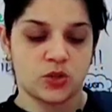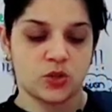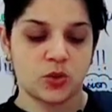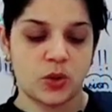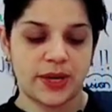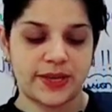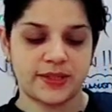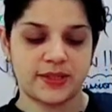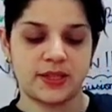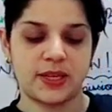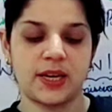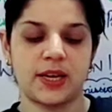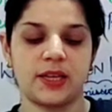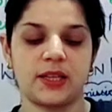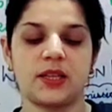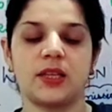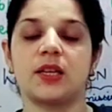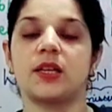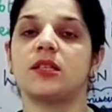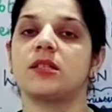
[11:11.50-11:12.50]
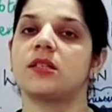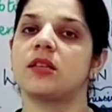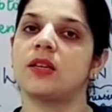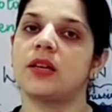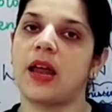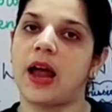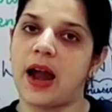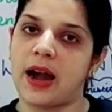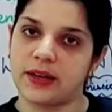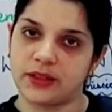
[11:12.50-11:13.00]
So I say there is
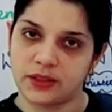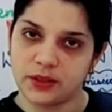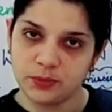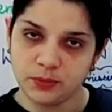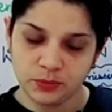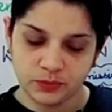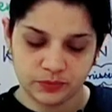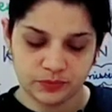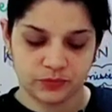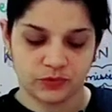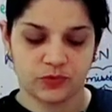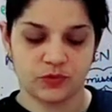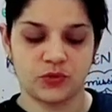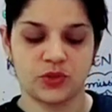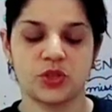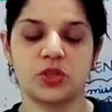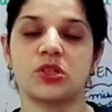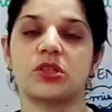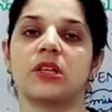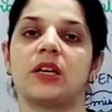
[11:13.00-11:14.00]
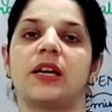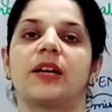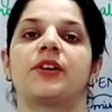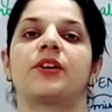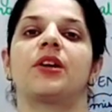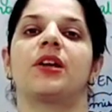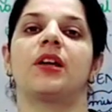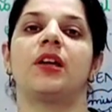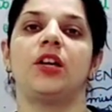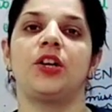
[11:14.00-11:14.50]
an atom which is
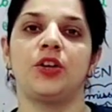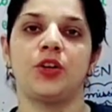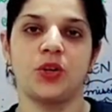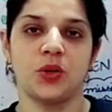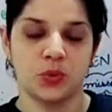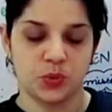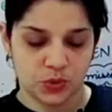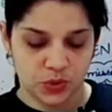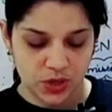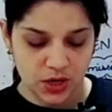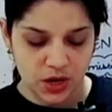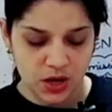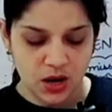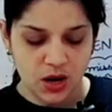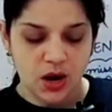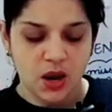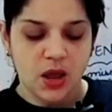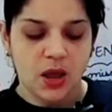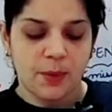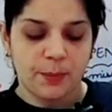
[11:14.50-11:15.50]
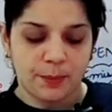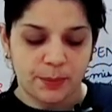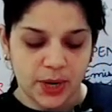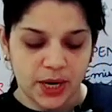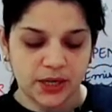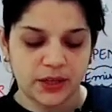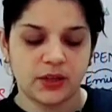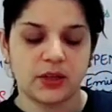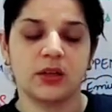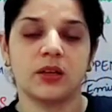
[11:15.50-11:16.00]
electrically neutral,
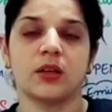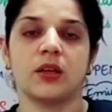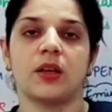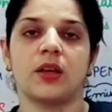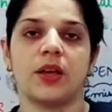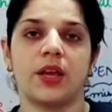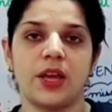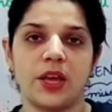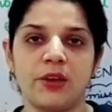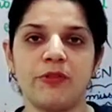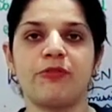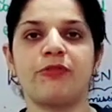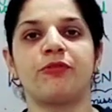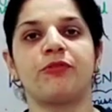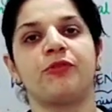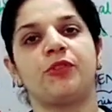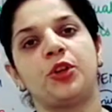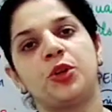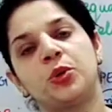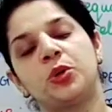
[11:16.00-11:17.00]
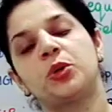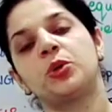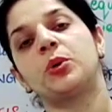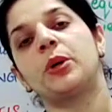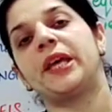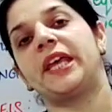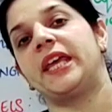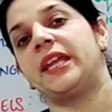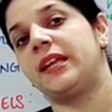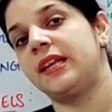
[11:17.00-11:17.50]
but if due
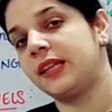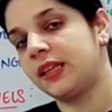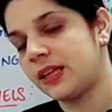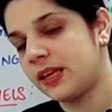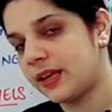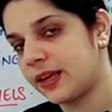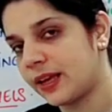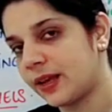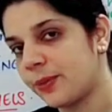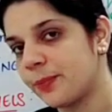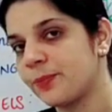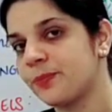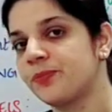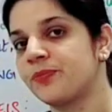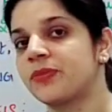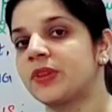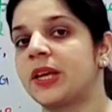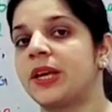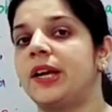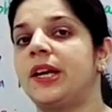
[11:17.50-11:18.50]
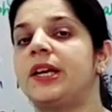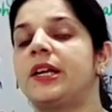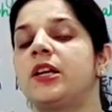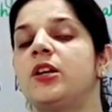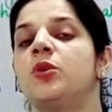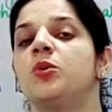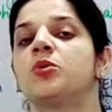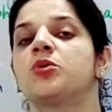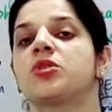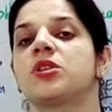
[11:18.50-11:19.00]
to anything it
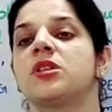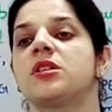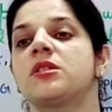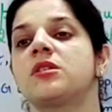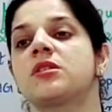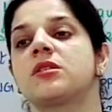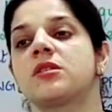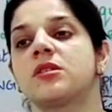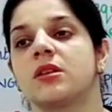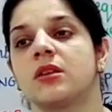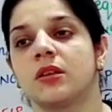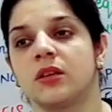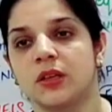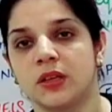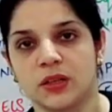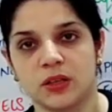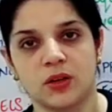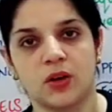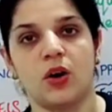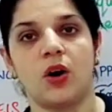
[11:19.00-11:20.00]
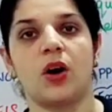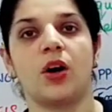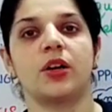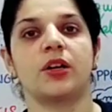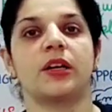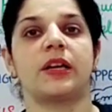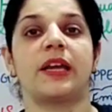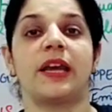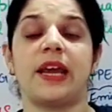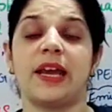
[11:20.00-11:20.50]
loses
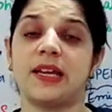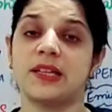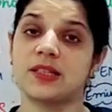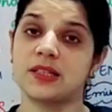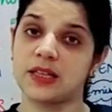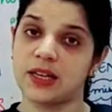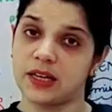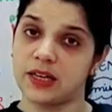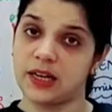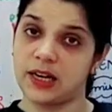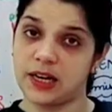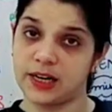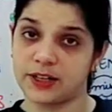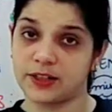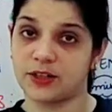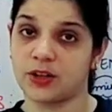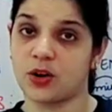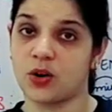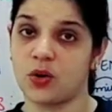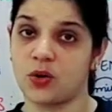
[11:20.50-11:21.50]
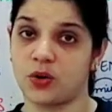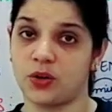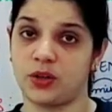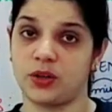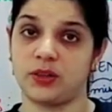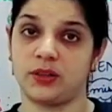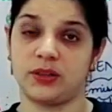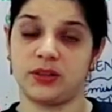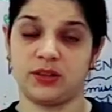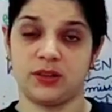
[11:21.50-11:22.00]
or gains an
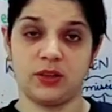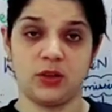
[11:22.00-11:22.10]
electron,